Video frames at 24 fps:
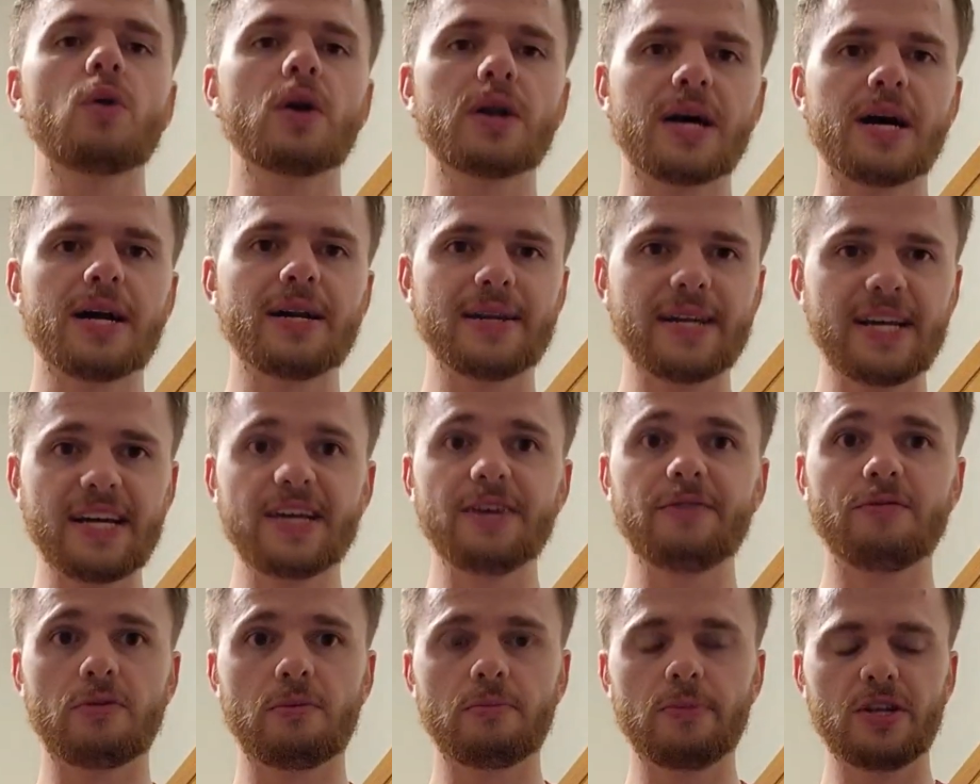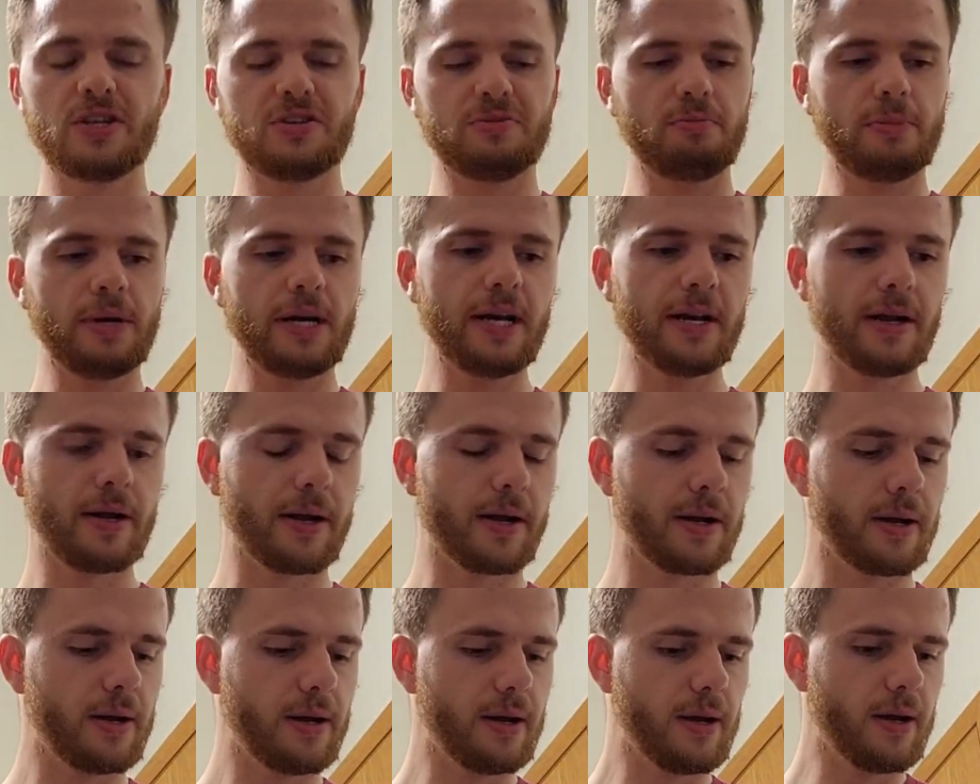what I need from this meeting.
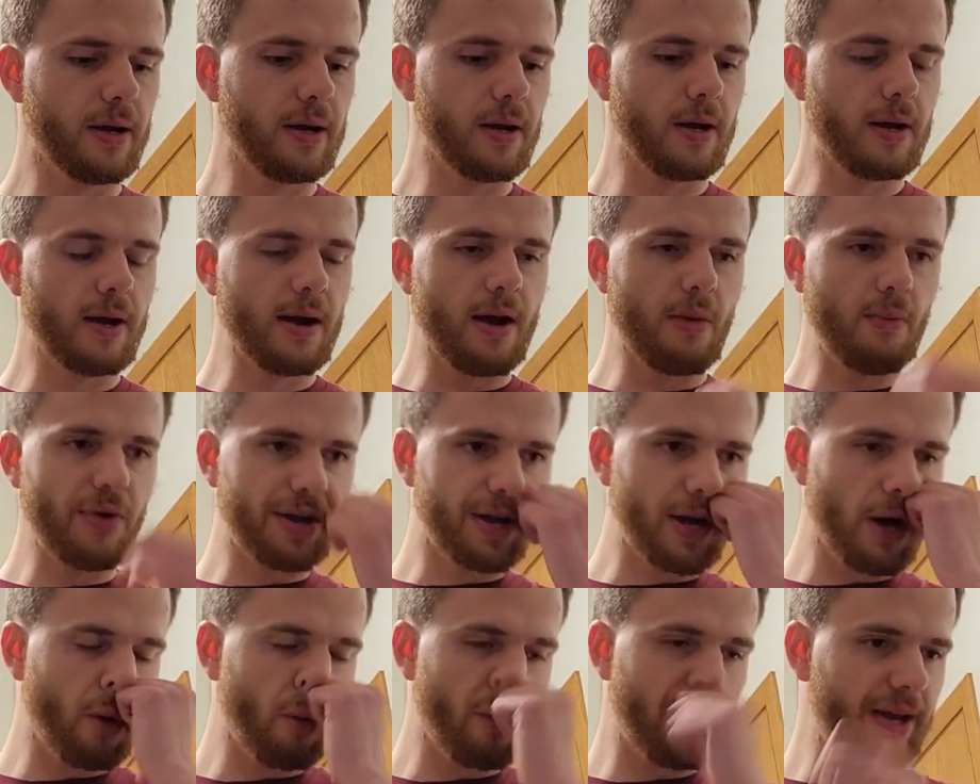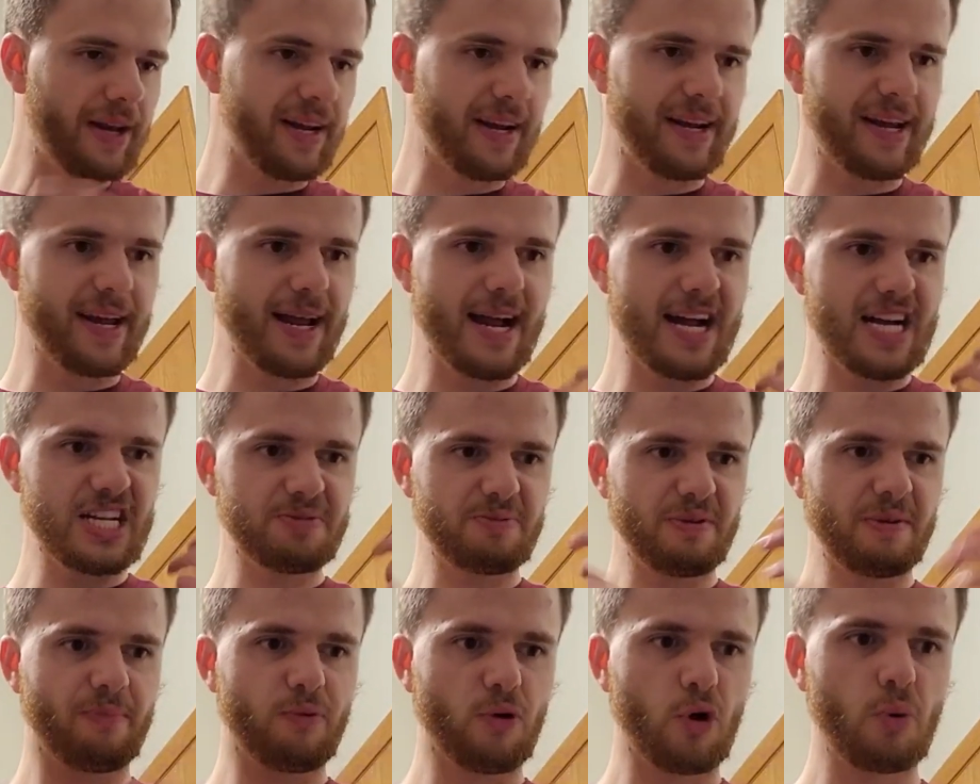And we go in, and he
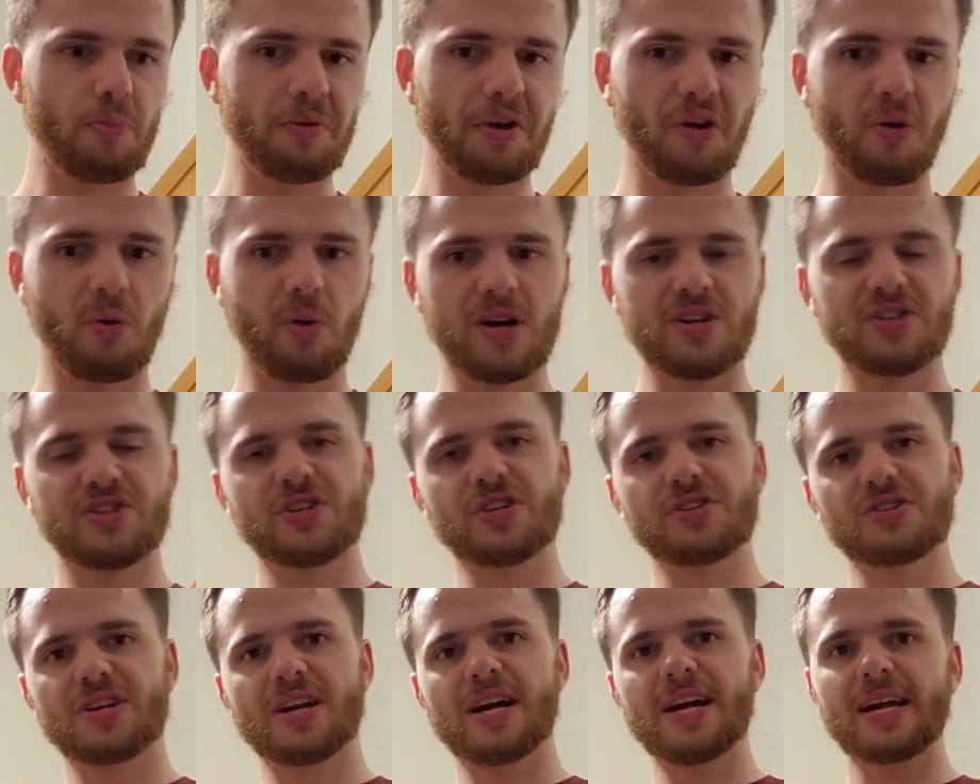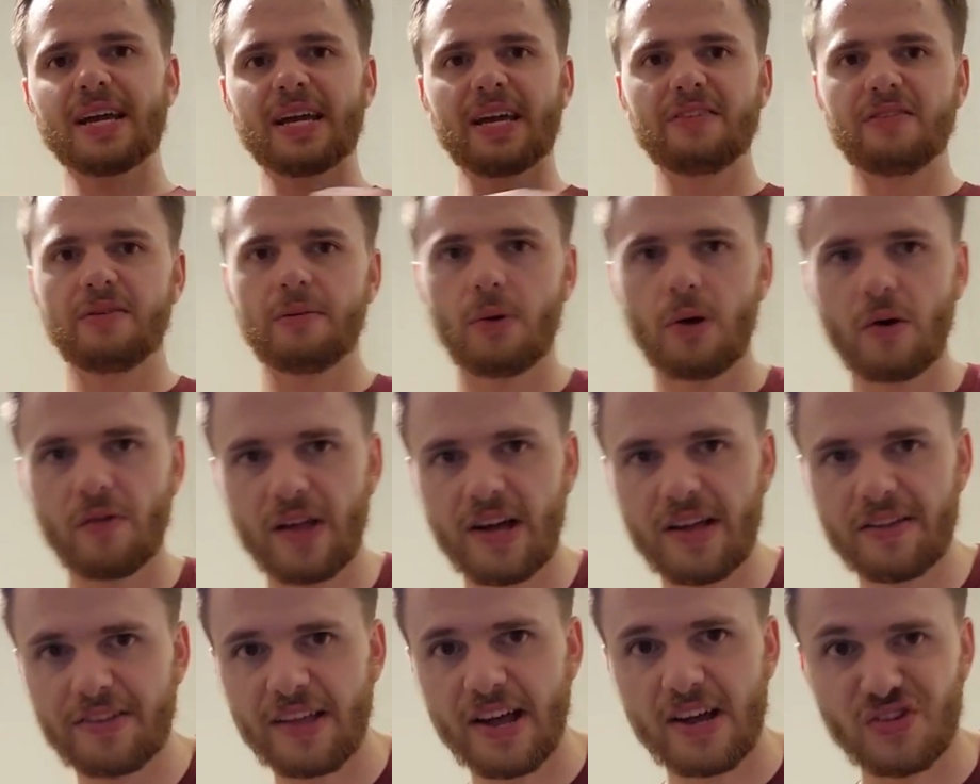asked me probing questions, and I gave him all
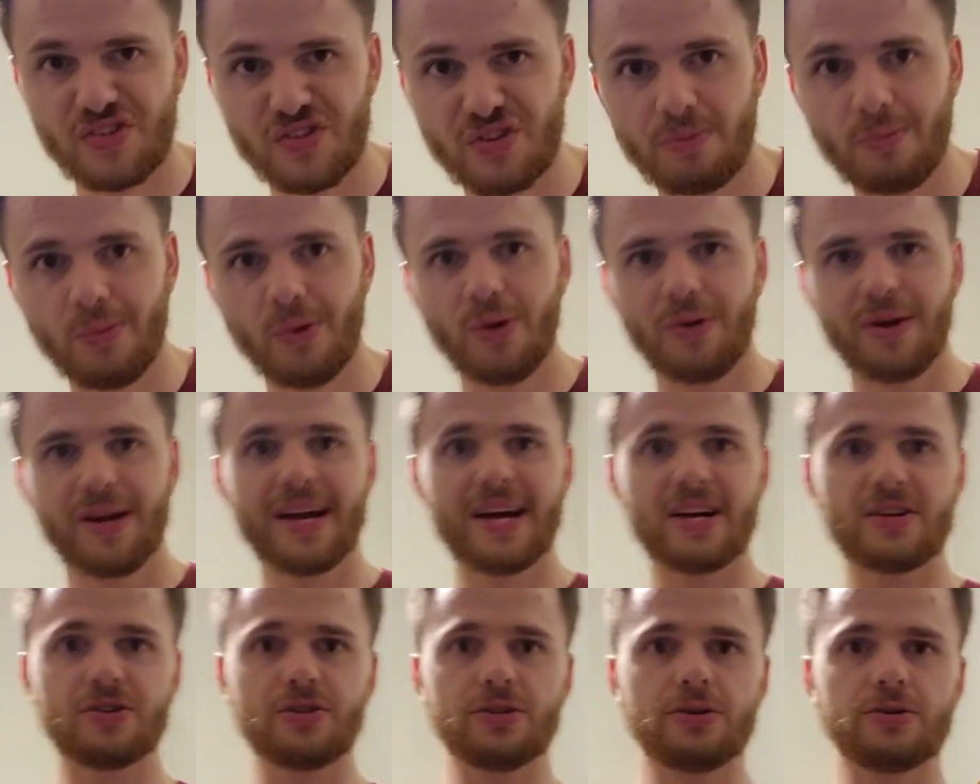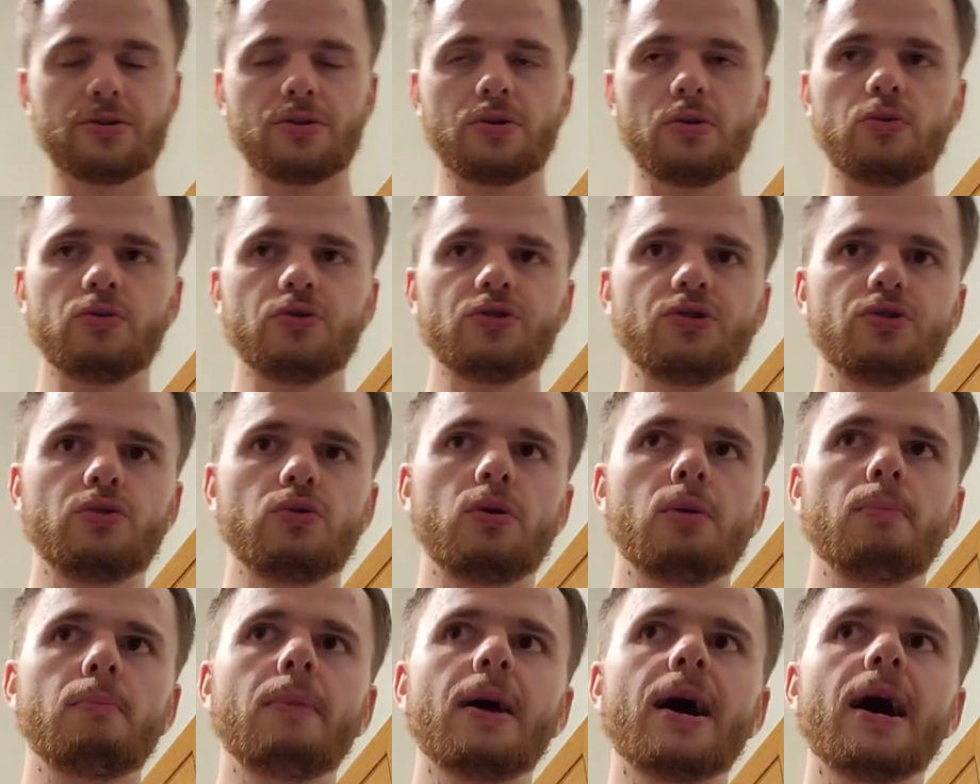that testimony I just told
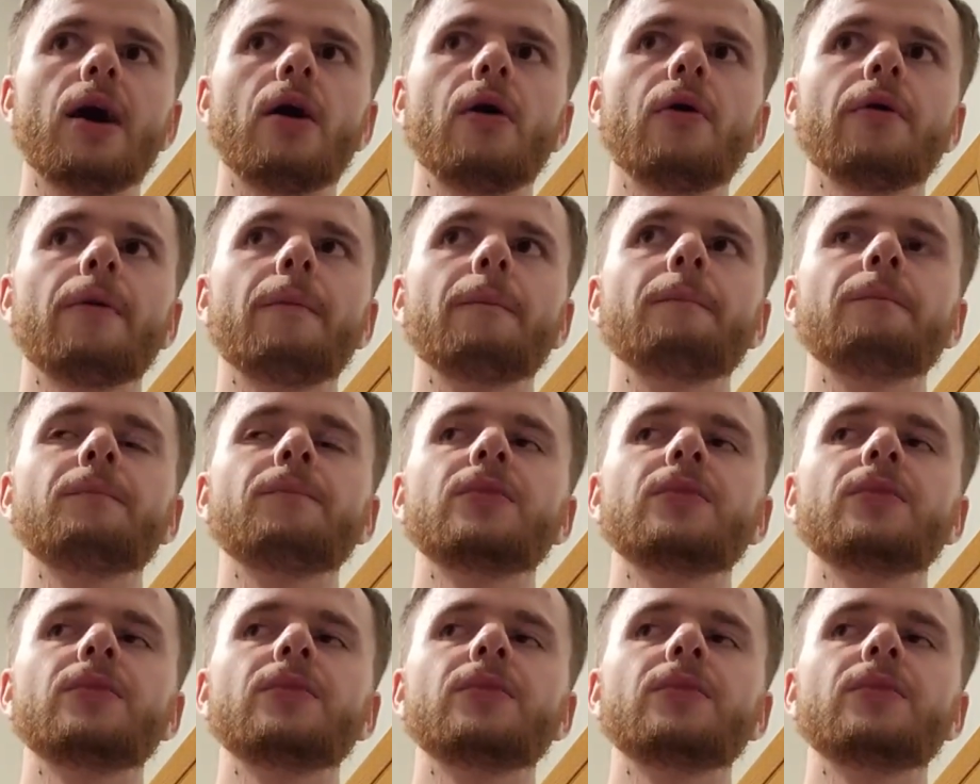you about.